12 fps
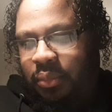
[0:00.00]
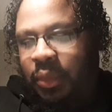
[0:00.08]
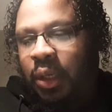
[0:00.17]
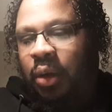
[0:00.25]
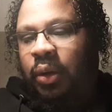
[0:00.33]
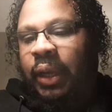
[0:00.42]

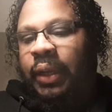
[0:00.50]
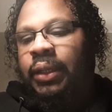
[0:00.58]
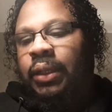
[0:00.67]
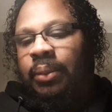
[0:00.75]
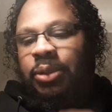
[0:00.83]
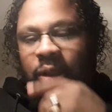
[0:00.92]
Okay,
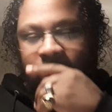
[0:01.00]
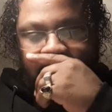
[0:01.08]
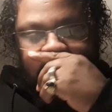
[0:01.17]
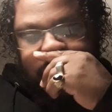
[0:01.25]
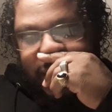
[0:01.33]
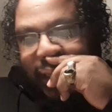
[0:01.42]
I'm sorry.
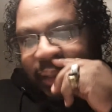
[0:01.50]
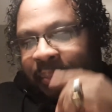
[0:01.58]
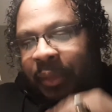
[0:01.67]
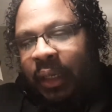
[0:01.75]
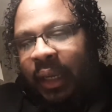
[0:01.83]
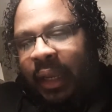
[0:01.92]

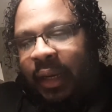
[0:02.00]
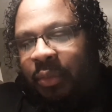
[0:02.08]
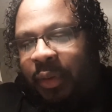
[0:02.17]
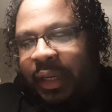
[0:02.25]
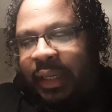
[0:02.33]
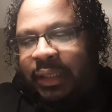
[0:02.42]
Yep. And it
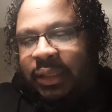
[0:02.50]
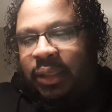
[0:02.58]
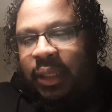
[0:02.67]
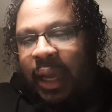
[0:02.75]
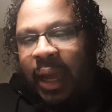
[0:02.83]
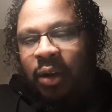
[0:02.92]
reads,
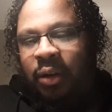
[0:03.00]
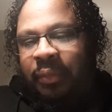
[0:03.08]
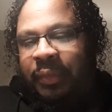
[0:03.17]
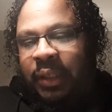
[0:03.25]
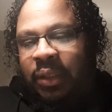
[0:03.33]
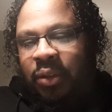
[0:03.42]
out
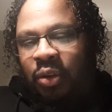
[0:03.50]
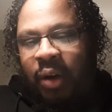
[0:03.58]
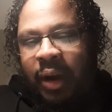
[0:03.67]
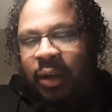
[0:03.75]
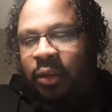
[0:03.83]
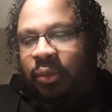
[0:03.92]
of the
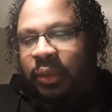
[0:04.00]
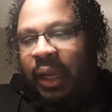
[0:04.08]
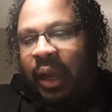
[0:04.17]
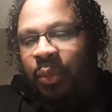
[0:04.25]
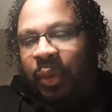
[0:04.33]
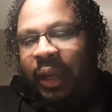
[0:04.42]
ground
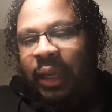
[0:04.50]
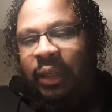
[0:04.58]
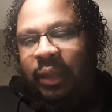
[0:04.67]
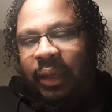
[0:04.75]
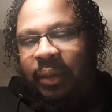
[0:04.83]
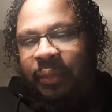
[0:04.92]
Yahweh Elohim